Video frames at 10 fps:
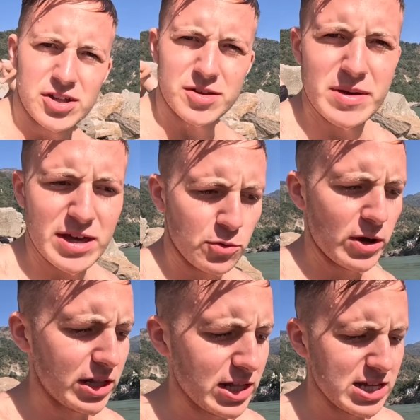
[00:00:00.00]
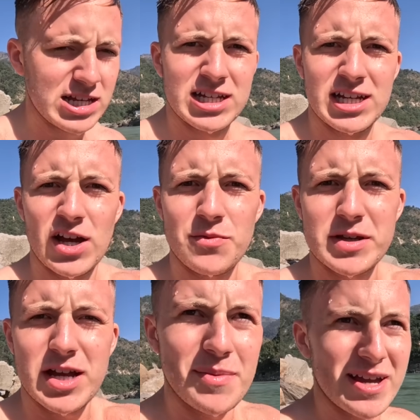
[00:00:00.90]
So me and Will have
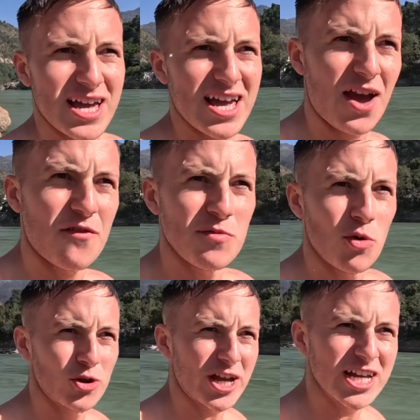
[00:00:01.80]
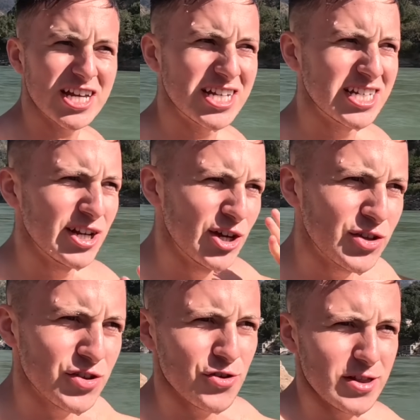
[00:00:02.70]
been coming every morning
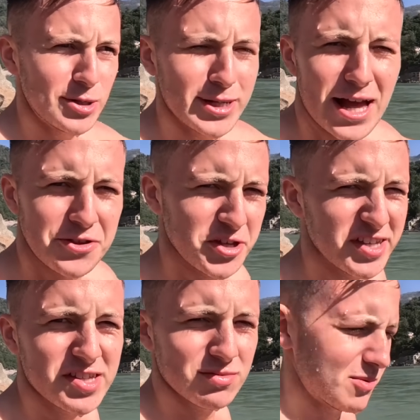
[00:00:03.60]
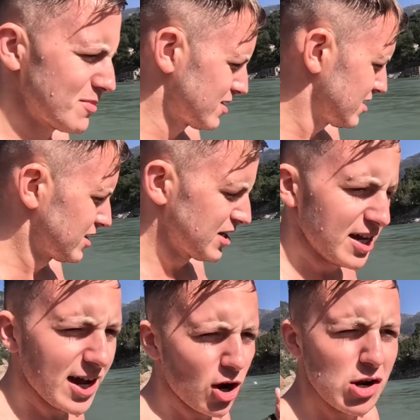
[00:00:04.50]
to do a little Ganges swim.
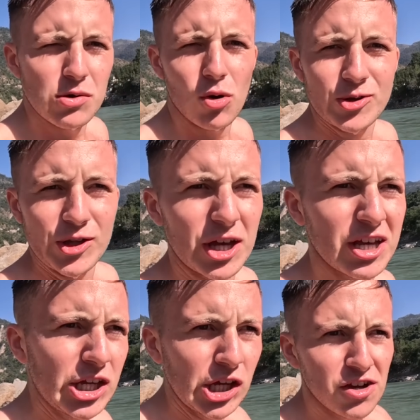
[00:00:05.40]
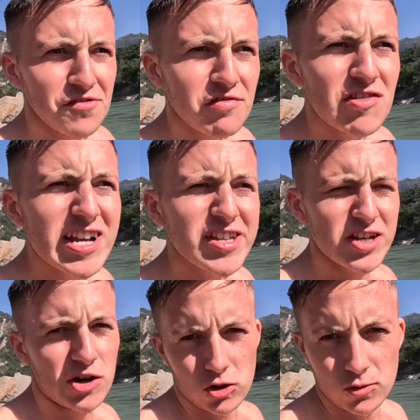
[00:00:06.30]
Holy water,
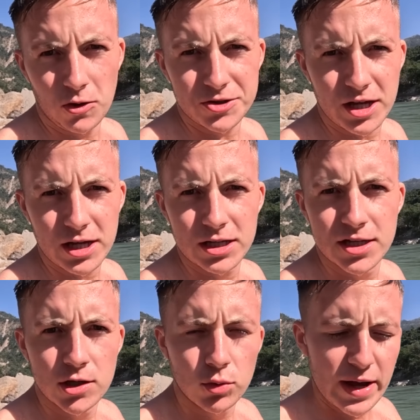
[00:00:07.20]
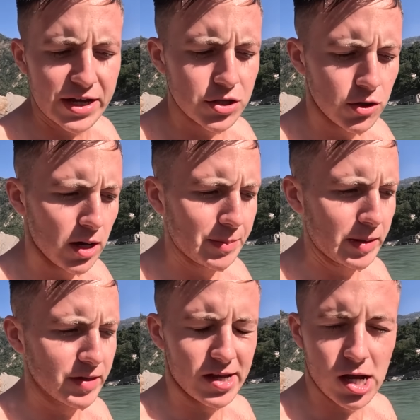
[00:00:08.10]
freezing cold water, wakes you up.
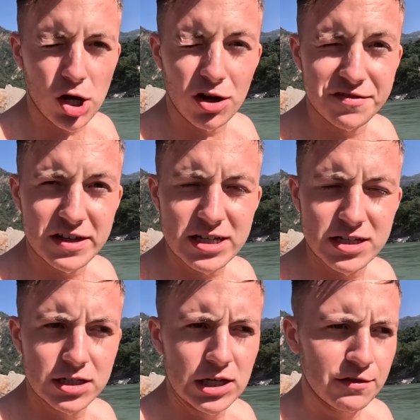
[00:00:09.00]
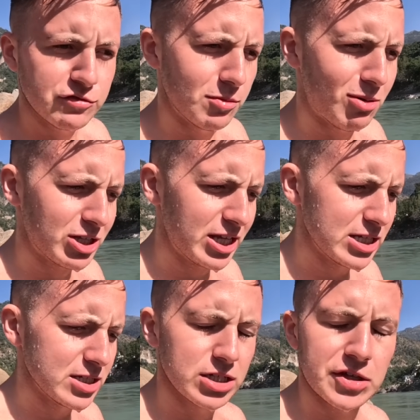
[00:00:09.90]
It's like a coffee for your
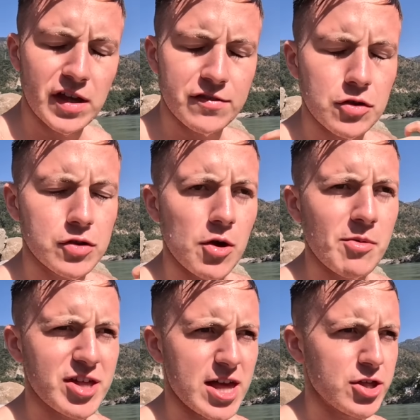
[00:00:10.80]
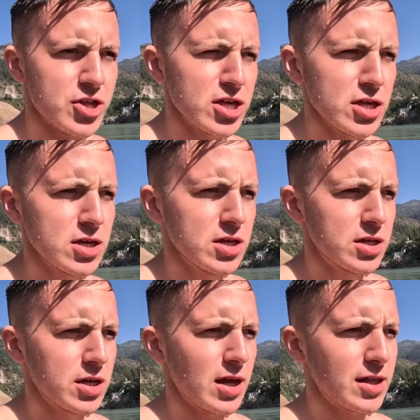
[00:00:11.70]
body. It gives you so much energy.
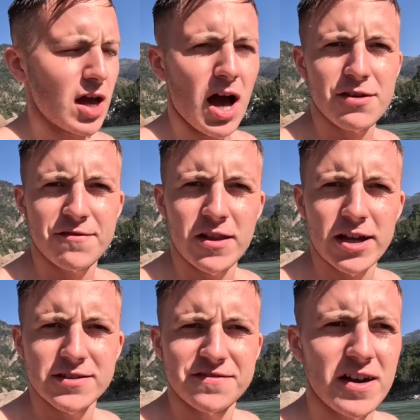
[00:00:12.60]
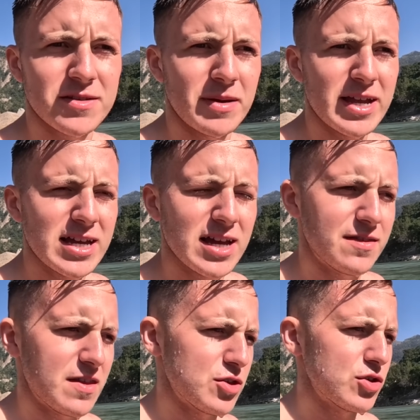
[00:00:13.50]
It's hard for like the first minute
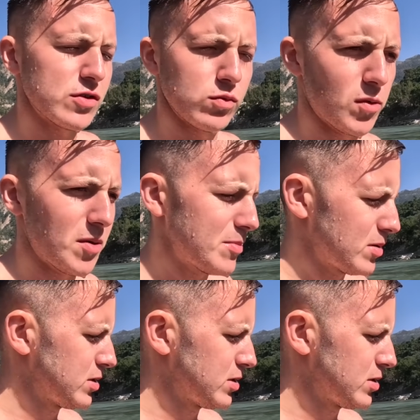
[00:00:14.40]
and then you just warm up.